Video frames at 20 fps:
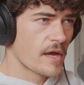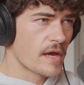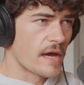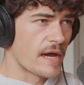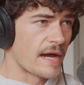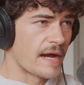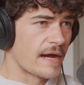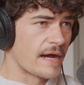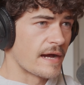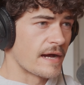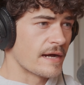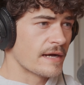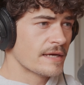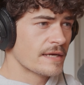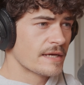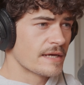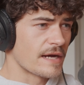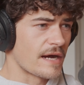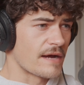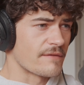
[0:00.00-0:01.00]

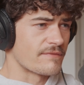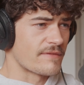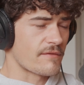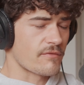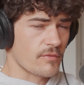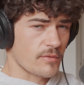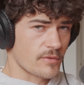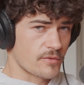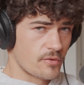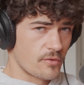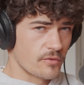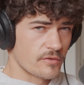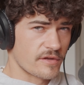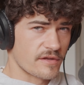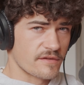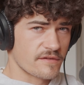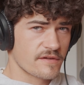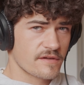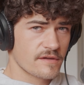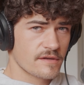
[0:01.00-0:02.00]
I've never recorded